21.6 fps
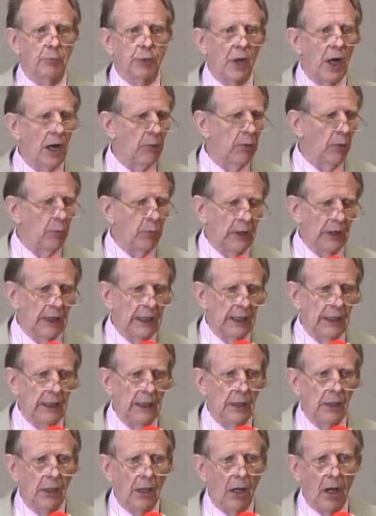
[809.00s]

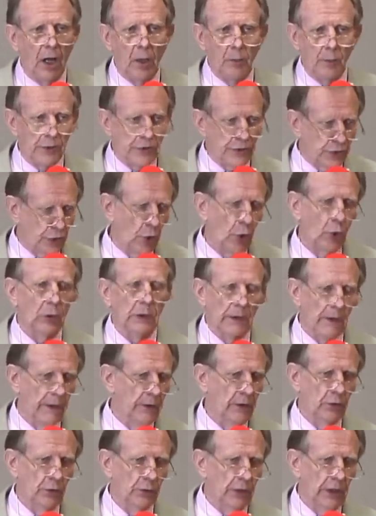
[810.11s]
probably almost totally
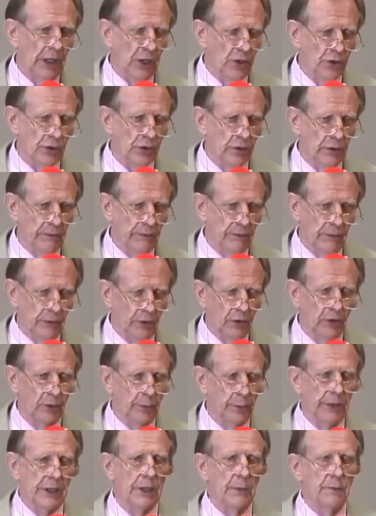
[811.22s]
the creation of
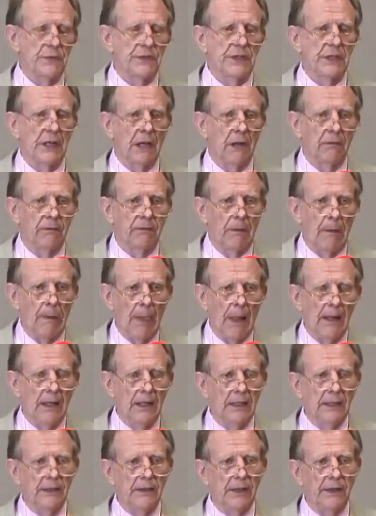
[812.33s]
Hurlbut himself,
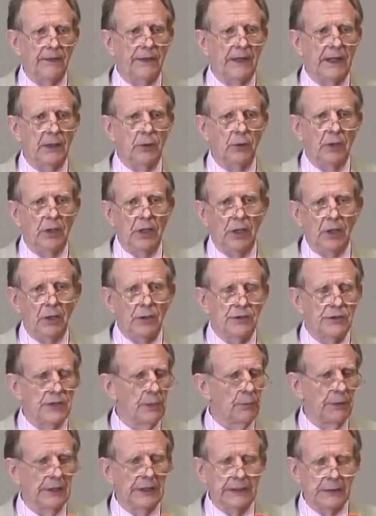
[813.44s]
that they
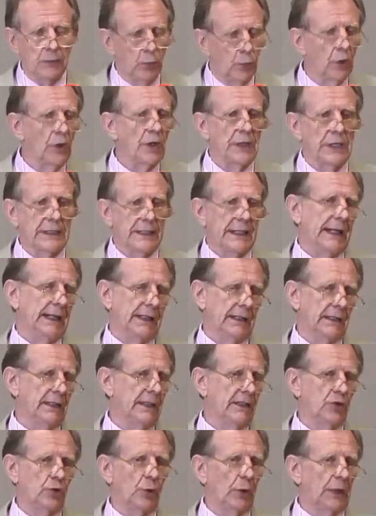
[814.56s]
simply weren't
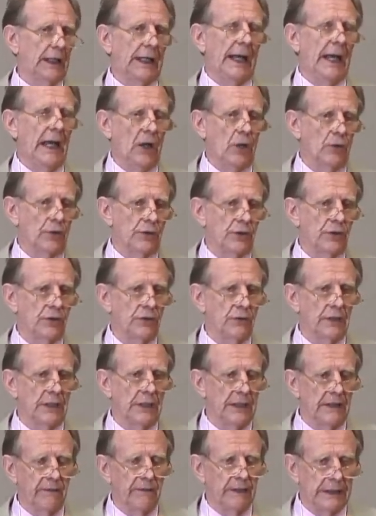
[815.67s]
taken into account. You
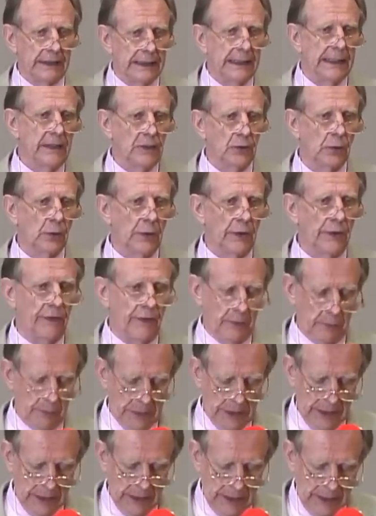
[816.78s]
didn't even deal with
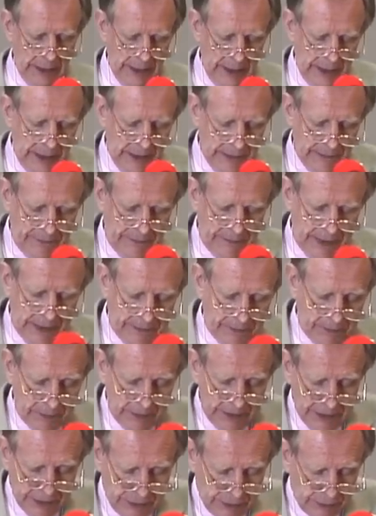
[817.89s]
them in the
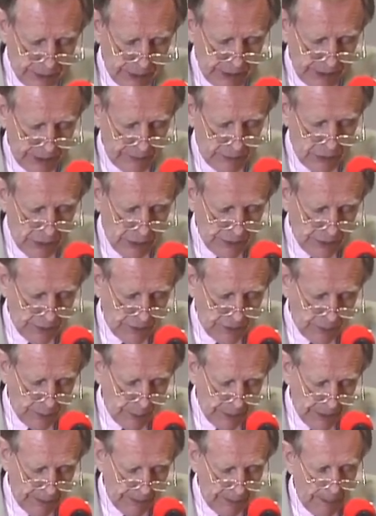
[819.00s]
faithful history of Joseph
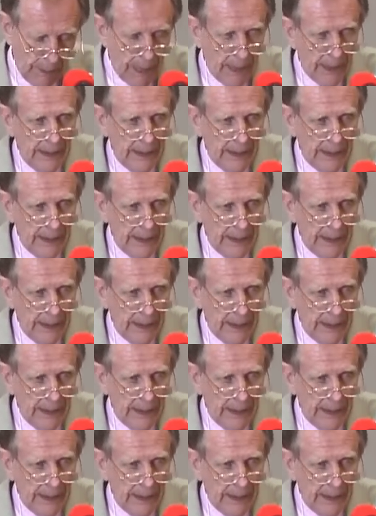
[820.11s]
Smith.